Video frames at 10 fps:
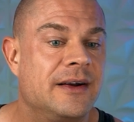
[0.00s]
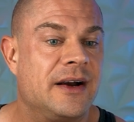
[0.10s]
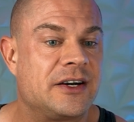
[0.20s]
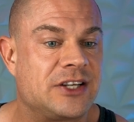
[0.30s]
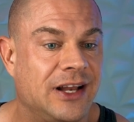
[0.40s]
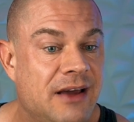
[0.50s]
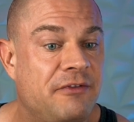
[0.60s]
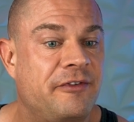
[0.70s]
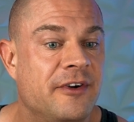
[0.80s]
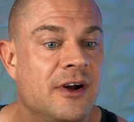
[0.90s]
There's
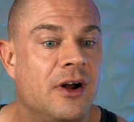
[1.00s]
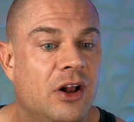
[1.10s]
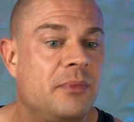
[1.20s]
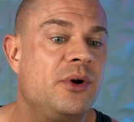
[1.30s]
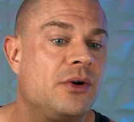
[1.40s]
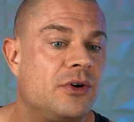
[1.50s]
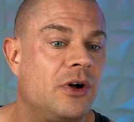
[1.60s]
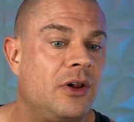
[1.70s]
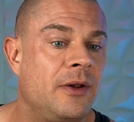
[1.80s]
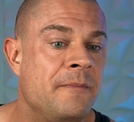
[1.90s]
lev,
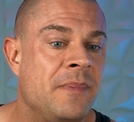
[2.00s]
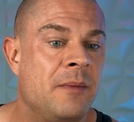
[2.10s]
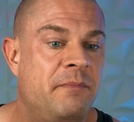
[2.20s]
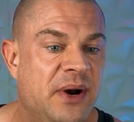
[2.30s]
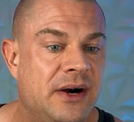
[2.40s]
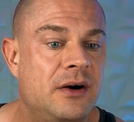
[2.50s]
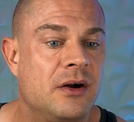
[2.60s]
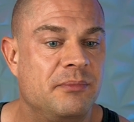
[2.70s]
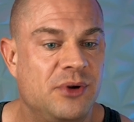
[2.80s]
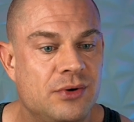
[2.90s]
albuterol,
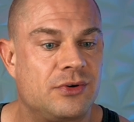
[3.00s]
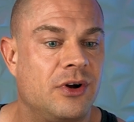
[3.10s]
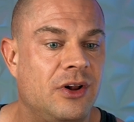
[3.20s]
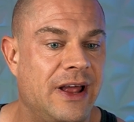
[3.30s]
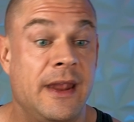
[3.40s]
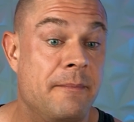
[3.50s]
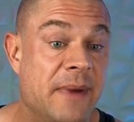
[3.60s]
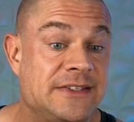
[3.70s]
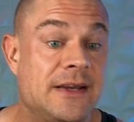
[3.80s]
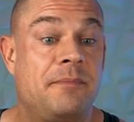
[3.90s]
pyrbuterol, and
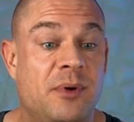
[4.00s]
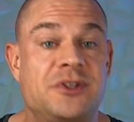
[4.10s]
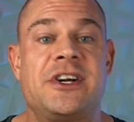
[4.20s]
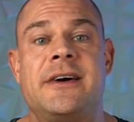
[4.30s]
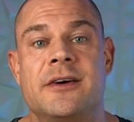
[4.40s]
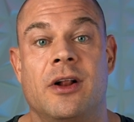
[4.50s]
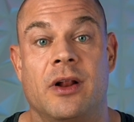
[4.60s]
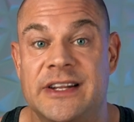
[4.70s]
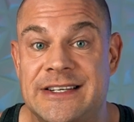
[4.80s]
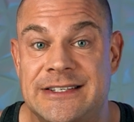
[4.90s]
metaproterenol.
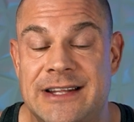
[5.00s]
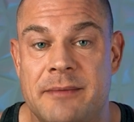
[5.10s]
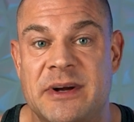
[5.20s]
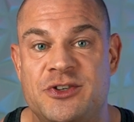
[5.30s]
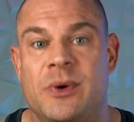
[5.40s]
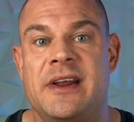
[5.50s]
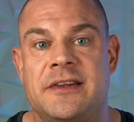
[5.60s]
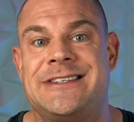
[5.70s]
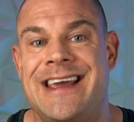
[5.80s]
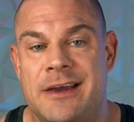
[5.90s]
And this is like my
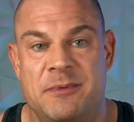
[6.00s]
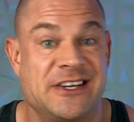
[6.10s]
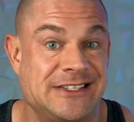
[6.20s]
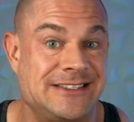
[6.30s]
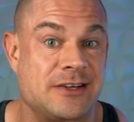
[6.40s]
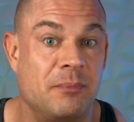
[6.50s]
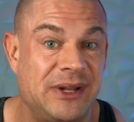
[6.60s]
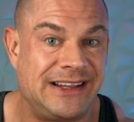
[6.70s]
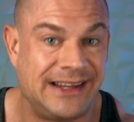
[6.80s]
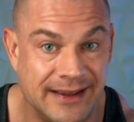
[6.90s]
20th take because it's
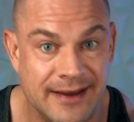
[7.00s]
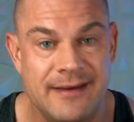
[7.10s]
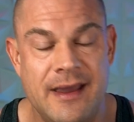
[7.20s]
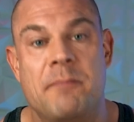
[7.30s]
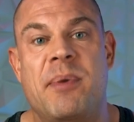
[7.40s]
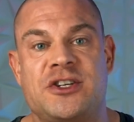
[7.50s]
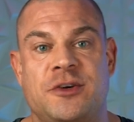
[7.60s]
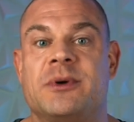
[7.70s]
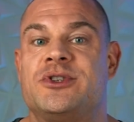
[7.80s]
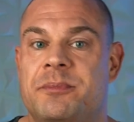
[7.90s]
completely
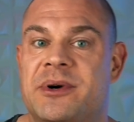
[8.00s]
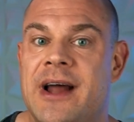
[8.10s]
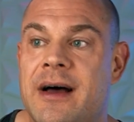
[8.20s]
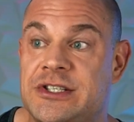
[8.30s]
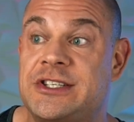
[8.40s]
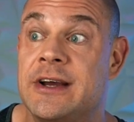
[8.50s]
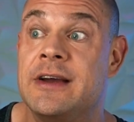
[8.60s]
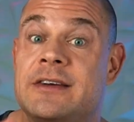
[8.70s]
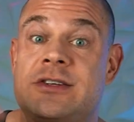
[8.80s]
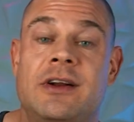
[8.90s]
impossible to pronounce.
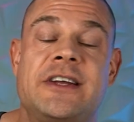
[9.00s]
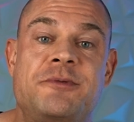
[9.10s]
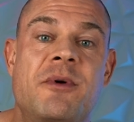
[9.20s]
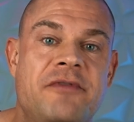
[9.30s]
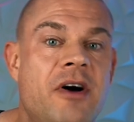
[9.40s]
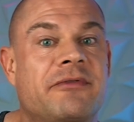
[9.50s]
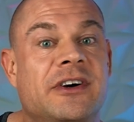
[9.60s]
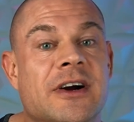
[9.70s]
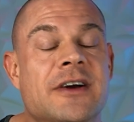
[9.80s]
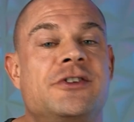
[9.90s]
So let's move
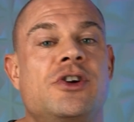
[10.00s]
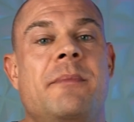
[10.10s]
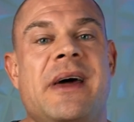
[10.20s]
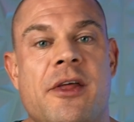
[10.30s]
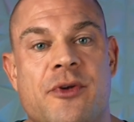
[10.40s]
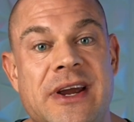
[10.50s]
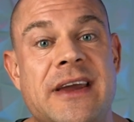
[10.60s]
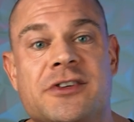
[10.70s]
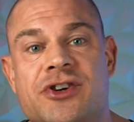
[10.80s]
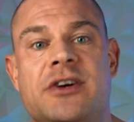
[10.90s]
over to the beta-3
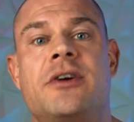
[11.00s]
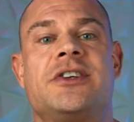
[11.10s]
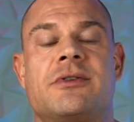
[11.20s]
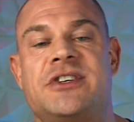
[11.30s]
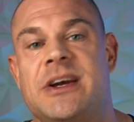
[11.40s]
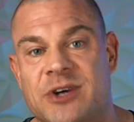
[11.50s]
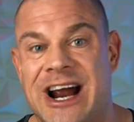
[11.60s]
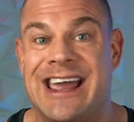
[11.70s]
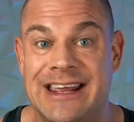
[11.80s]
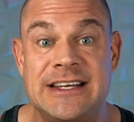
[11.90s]
adrenergic receptor
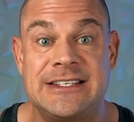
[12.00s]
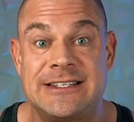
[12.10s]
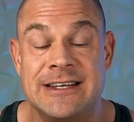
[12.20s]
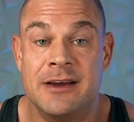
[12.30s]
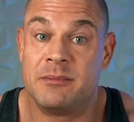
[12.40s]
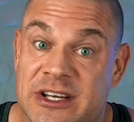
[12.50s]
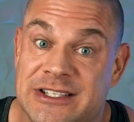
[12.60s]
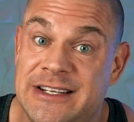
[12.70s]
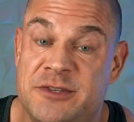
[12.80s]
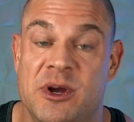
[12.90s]
agonists, because
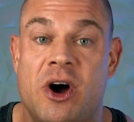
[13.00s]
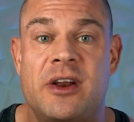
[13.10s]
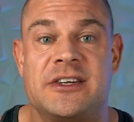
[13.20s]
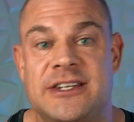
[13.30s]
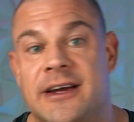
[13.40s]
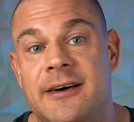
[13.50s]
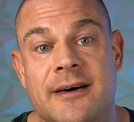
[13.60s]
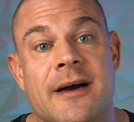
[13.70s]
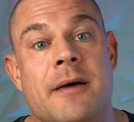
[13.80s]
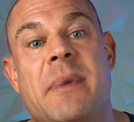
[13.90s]
let's be honest
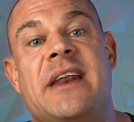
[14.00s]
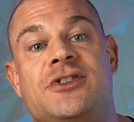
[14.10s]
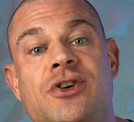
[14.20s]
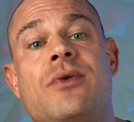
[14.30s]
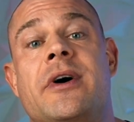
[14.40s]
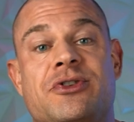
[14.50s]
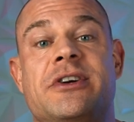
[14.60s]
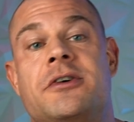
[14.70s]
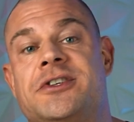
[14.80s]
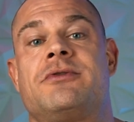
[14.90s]
here, beta-2
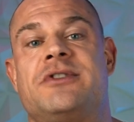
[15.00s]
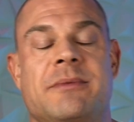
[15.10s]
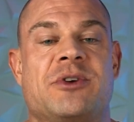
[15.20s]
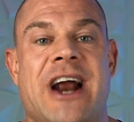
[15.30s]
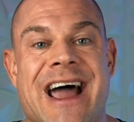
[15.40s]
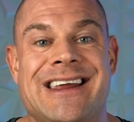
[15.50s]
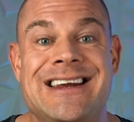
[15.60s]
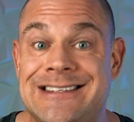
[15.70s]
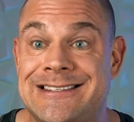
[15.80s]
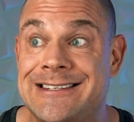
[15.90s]
adrenergic receptor
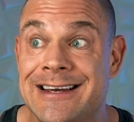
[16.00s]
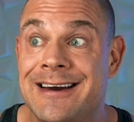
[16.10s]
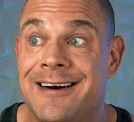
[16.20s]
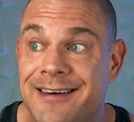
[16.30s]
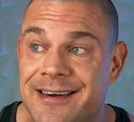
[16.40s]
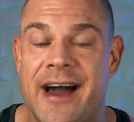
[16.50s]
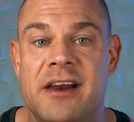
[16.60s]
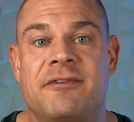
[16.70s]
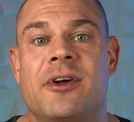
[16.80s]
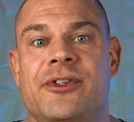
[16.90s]
agonists are kind
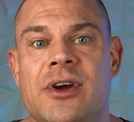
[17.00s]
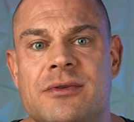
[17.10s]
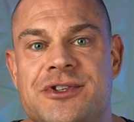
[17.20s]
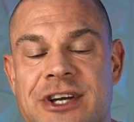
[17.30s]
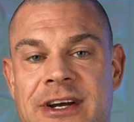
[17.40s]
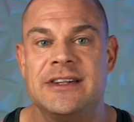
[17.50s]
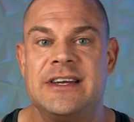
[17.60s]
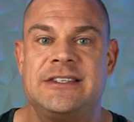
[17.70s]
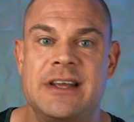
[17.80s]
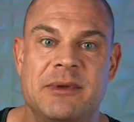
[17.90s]
of old news. They
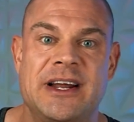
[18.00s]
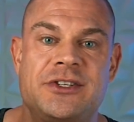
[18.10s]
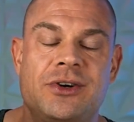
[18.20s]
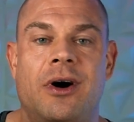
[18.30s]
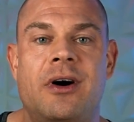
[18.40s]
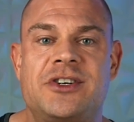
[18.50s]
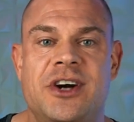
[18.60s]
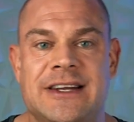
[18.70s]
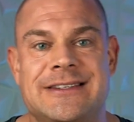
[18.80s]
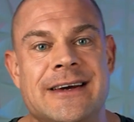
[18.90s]
stimulate your heart
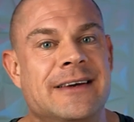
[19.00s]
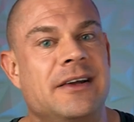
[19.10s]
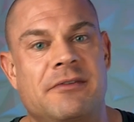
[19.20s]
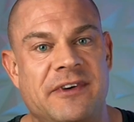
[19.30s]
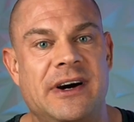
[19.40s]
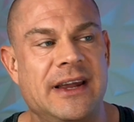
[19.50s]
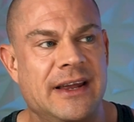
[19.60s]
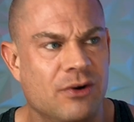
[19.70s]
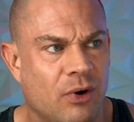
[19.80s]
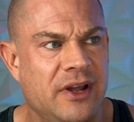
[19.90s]
rate. They're very
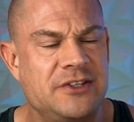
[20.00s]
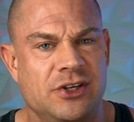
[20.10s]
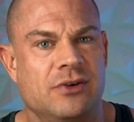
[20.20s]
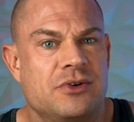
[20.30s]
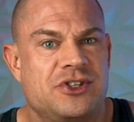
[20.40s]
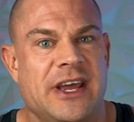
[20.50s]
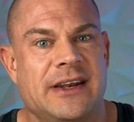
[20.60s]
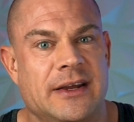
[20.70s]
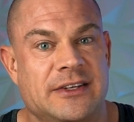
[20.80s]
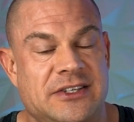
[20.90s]
annoying to use,
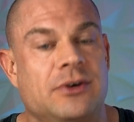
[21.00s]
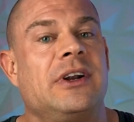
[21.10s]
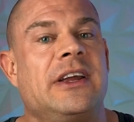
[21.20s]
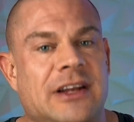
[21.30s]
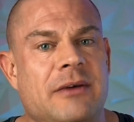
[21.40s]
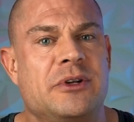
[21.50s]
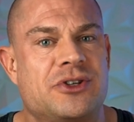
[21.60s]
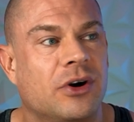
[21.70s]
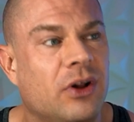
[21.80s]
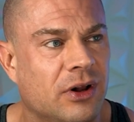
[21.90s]
and certainly
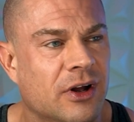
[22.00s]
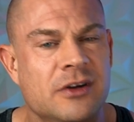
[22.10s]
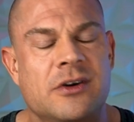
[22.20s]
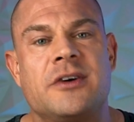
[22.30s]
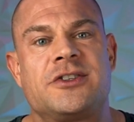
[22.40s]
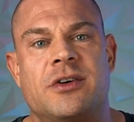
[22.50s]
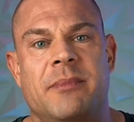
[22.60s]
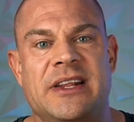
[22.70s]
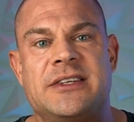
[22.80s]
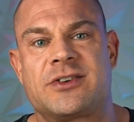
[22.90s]
clenbuterol causes
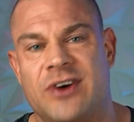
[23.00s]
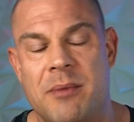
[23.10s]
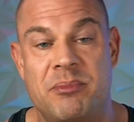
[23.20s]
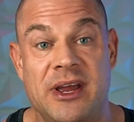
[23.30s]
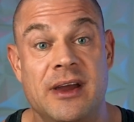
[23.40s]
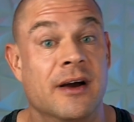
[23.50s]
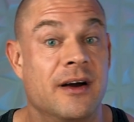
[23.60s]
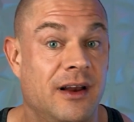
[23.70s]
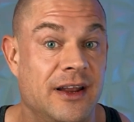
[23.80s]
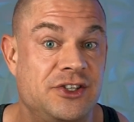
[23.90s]
tremendous cramping
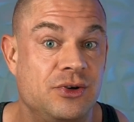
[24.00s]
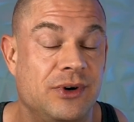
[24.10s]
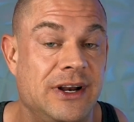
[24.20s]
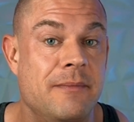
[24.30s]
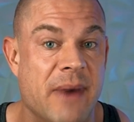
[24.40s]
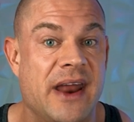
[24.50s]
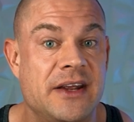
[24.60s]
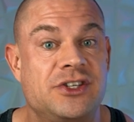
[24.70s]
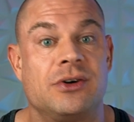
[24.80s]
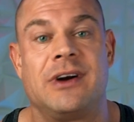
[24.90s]
unless you really
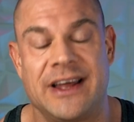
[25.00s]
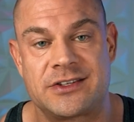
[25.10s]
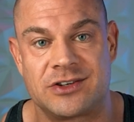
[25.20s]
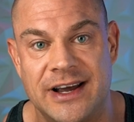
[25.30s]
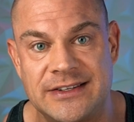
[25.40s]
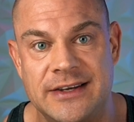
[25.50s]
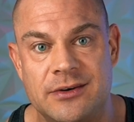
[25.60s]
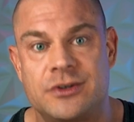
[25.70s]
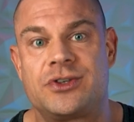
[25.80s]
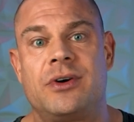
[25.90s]
manage your electrolyte and
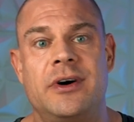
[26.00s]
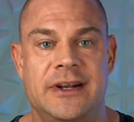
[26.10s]
your taurine